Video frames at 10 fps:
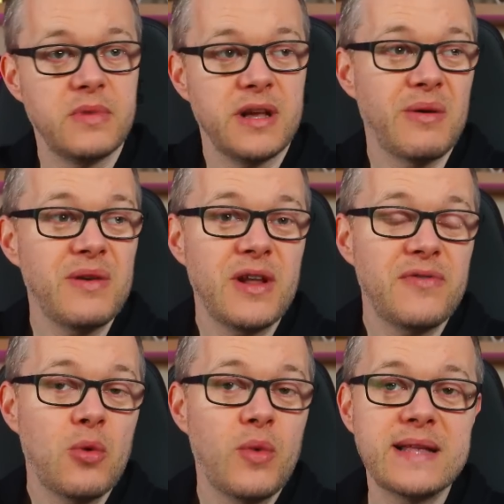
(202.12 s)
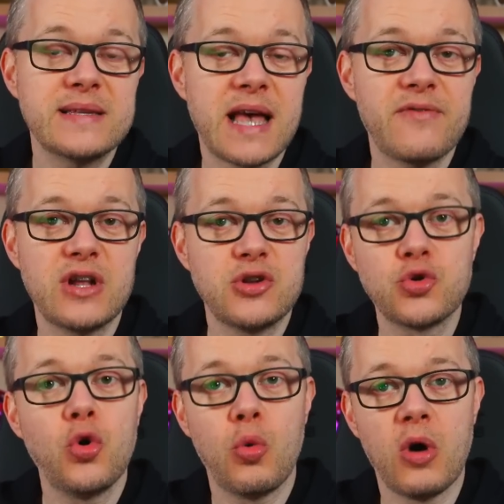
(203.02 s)
you know, even if you win 7 and
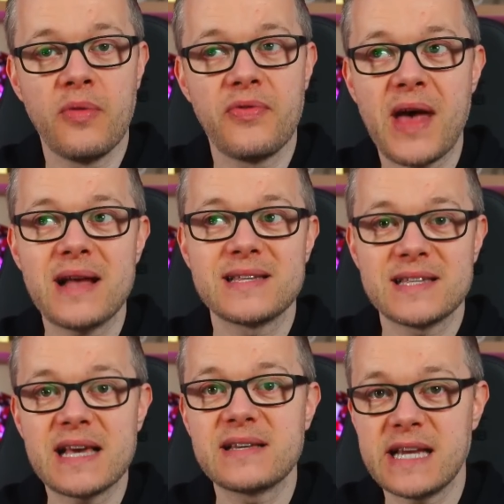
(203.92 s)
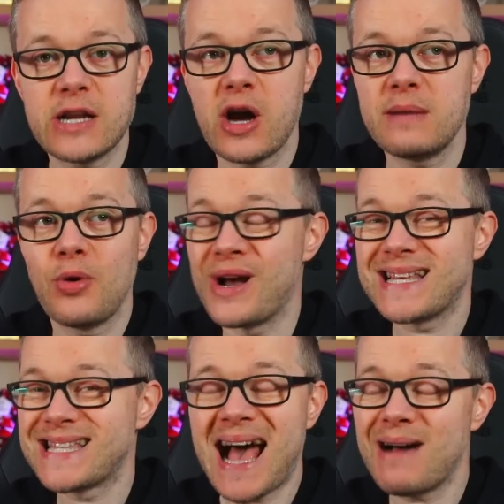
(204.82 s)
draw 1, that's 69
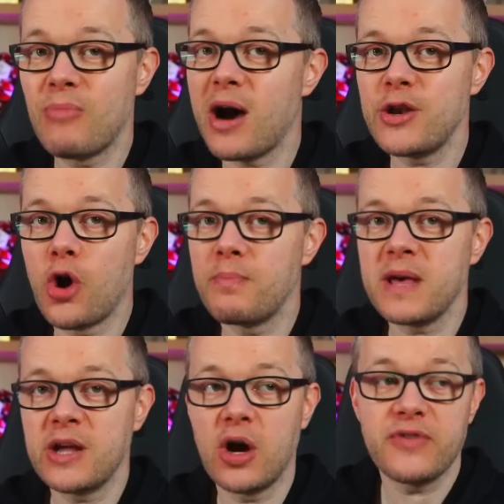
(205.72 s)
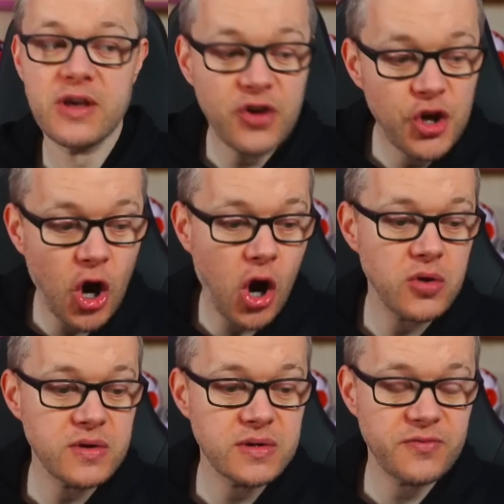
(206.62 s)
points. That might not be enough. You've got,
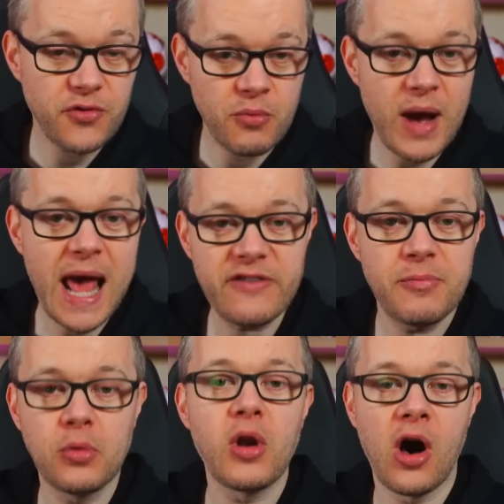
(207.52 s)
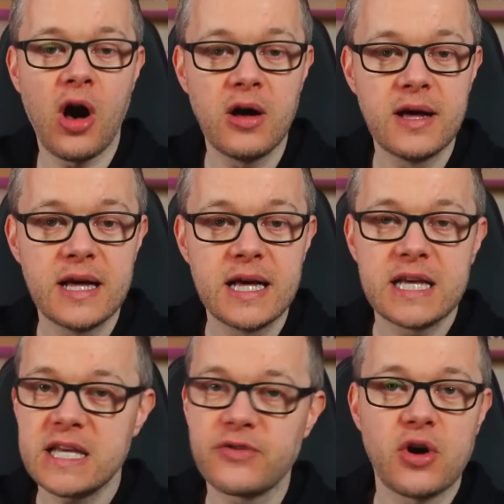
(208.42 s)
from where Liverpool are,
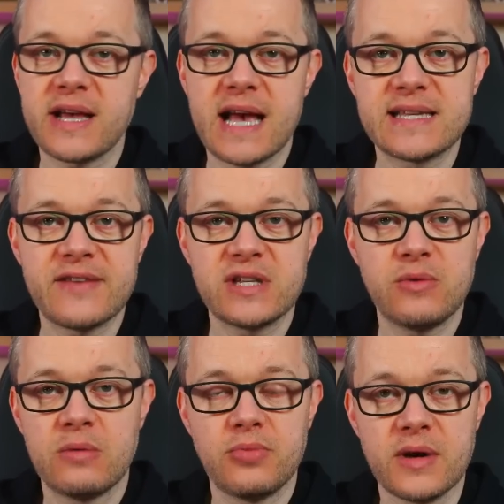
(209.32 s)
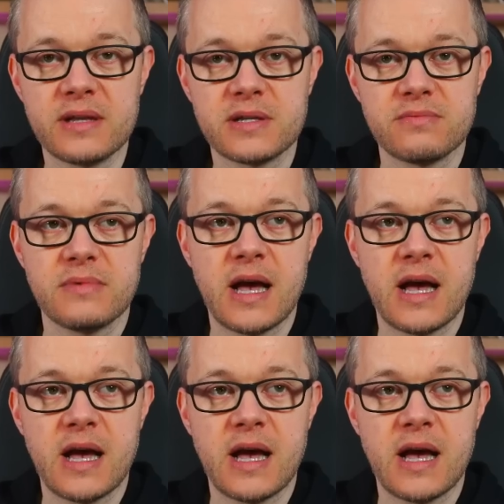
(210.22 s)
you've got to get 71 points.